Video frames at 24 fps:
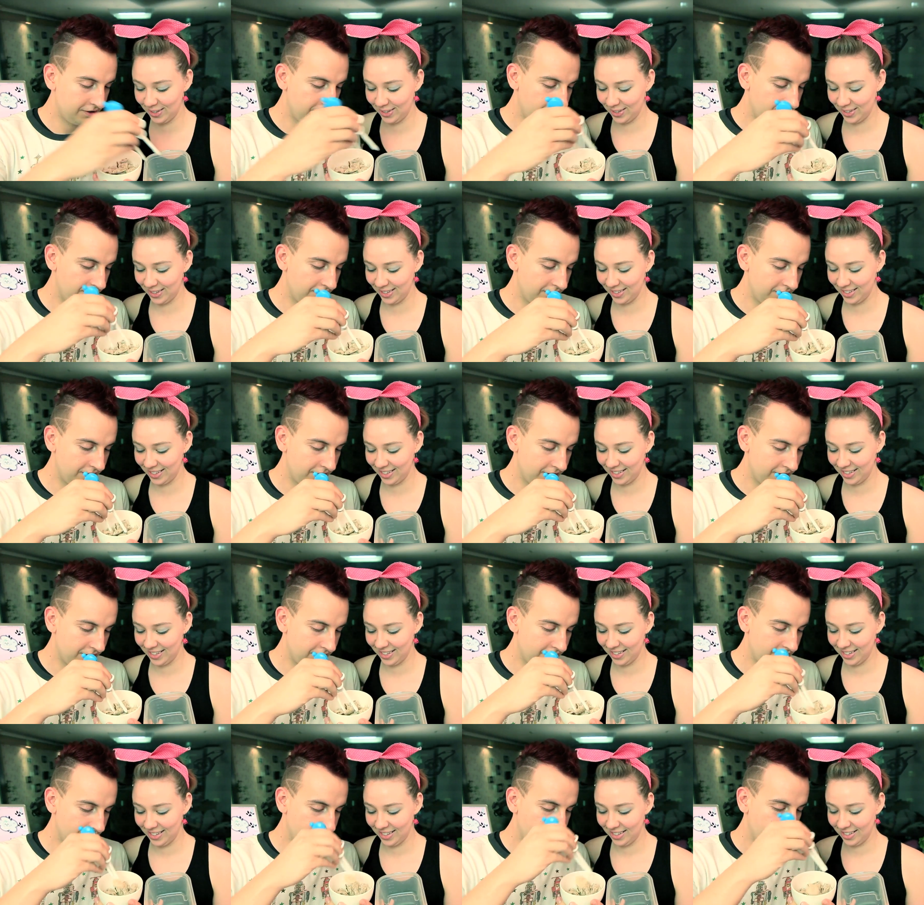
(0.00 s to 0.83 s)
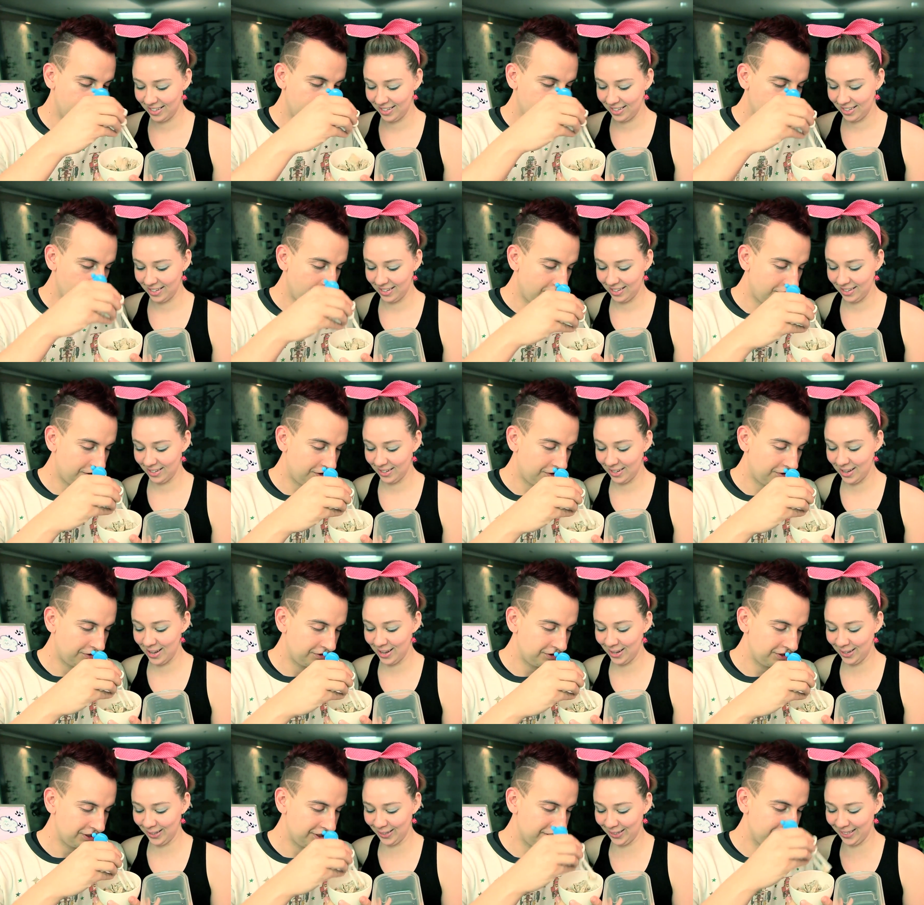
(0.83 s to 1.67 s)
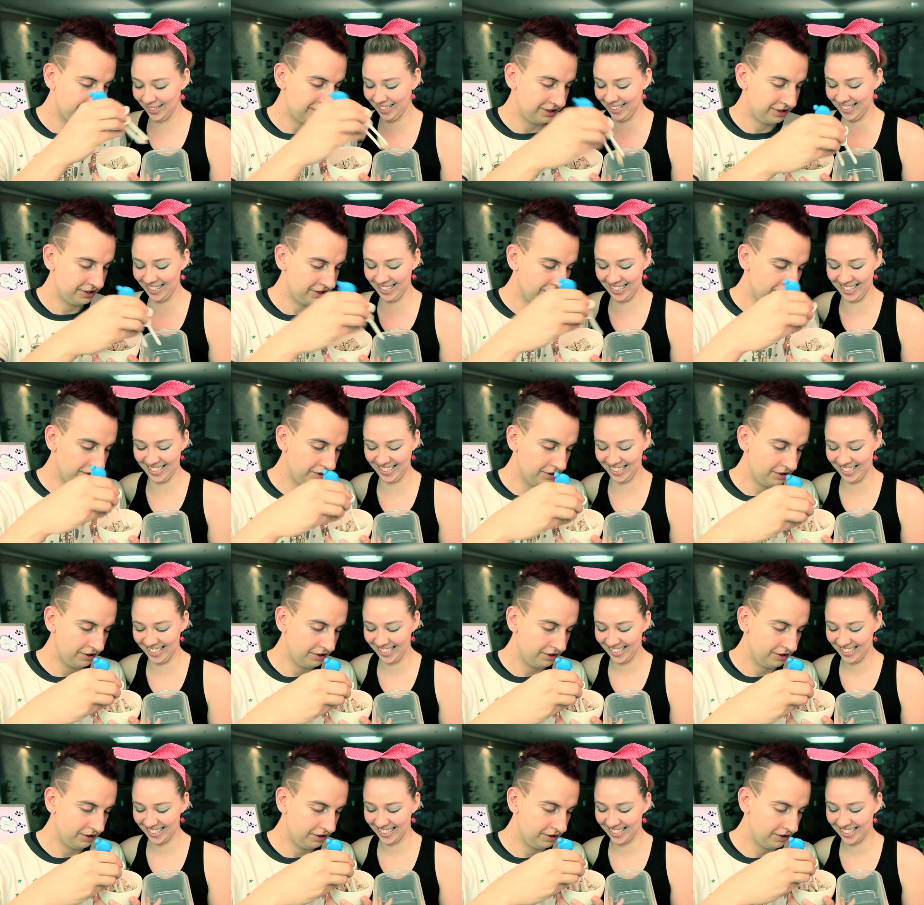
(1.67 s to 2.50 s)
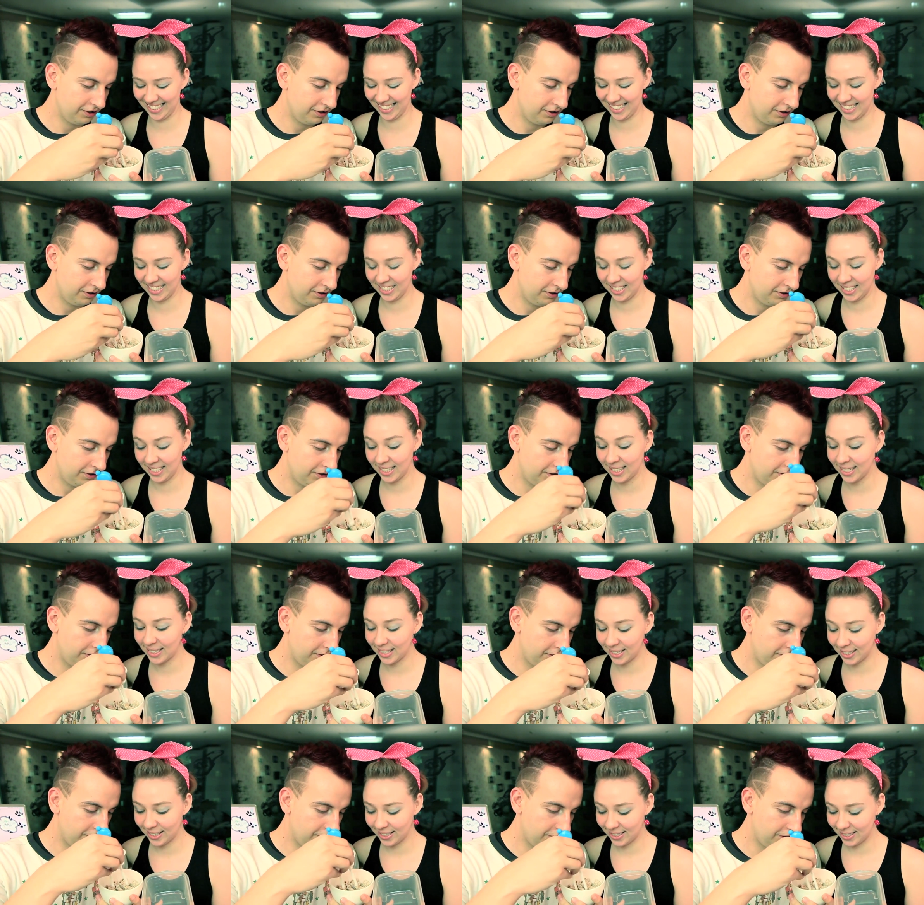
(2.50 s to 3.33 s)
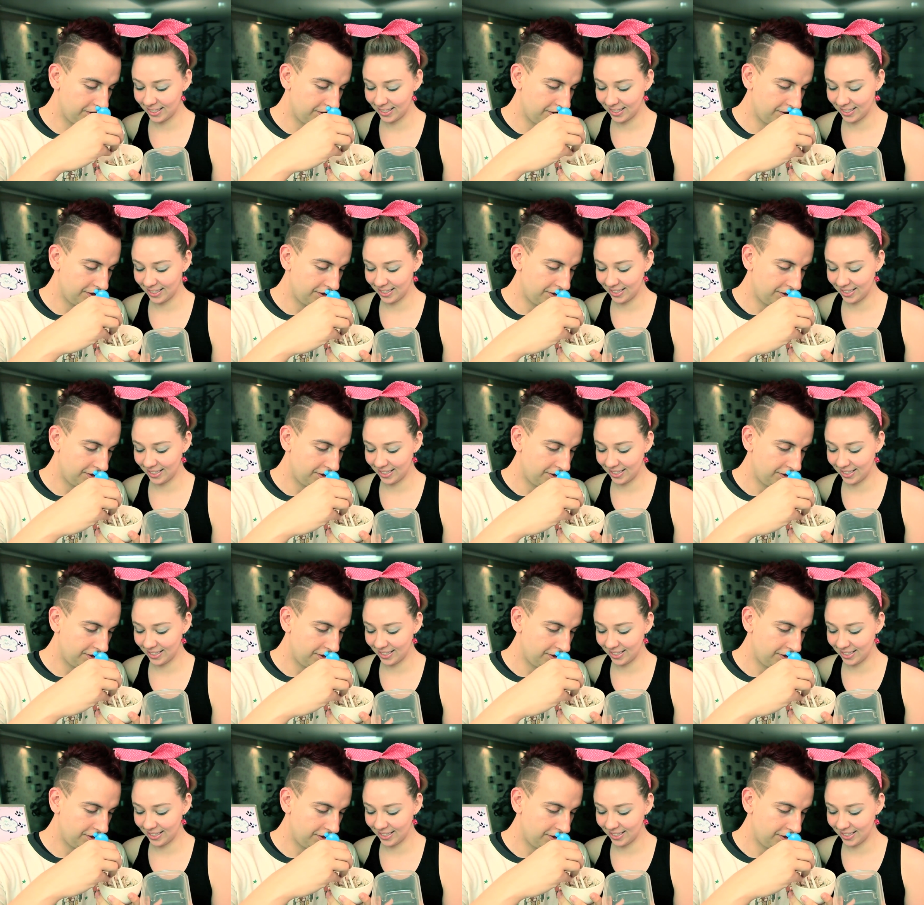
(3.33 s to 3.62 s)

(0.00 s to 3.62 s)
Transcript: Nothing is said.